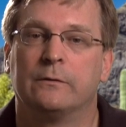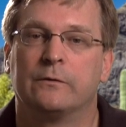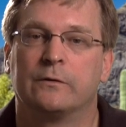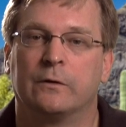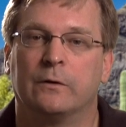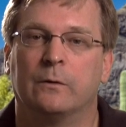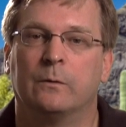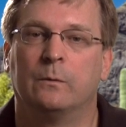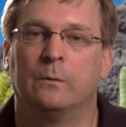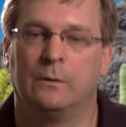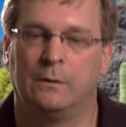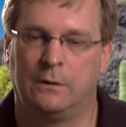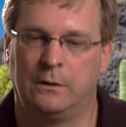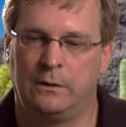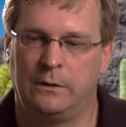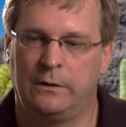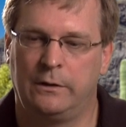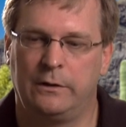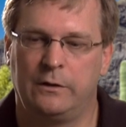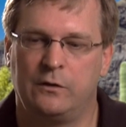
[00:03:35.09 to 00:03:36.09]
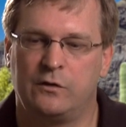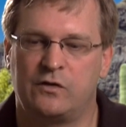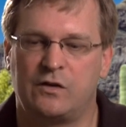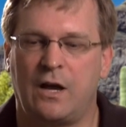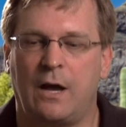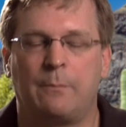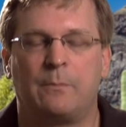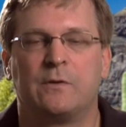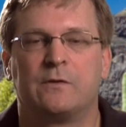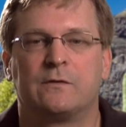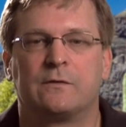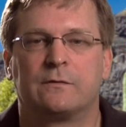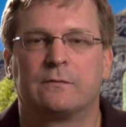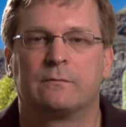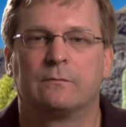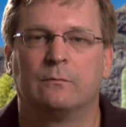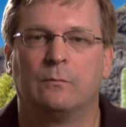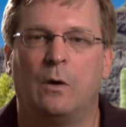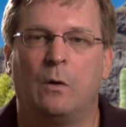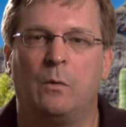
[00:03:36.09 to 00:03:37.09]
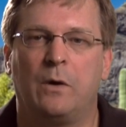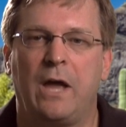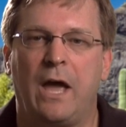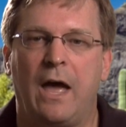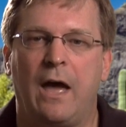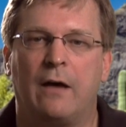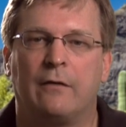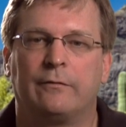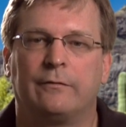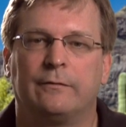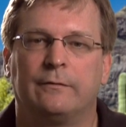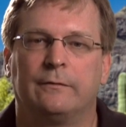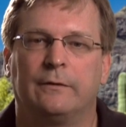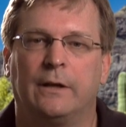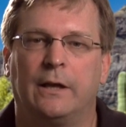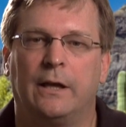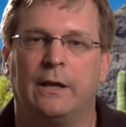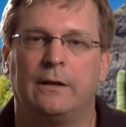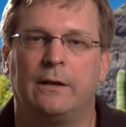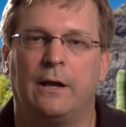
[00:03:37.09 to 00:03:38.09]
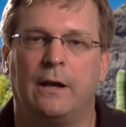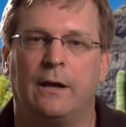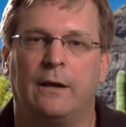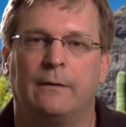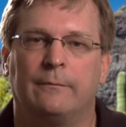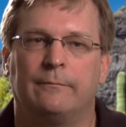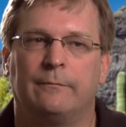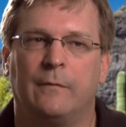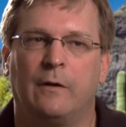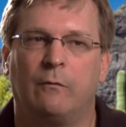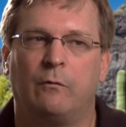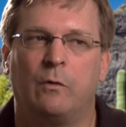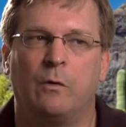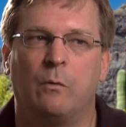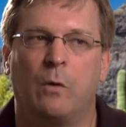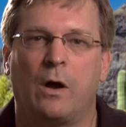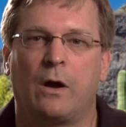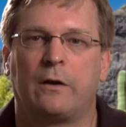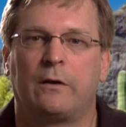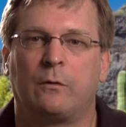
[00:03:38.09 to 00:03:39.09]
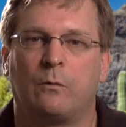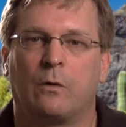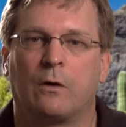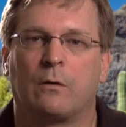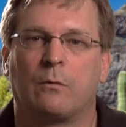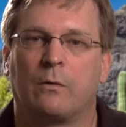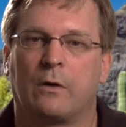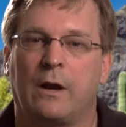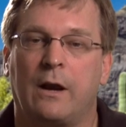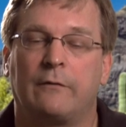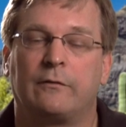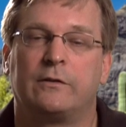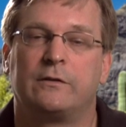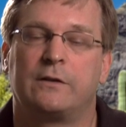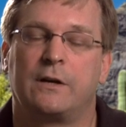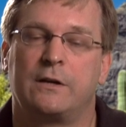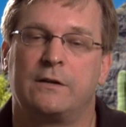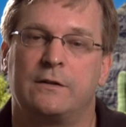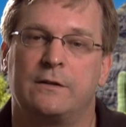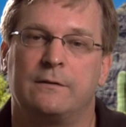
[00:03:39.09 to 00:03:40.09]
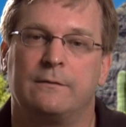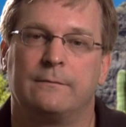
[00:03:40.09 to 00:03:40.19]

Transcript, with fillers: So USAPA is what we have. And uh, if we want it to work, we're going to have to change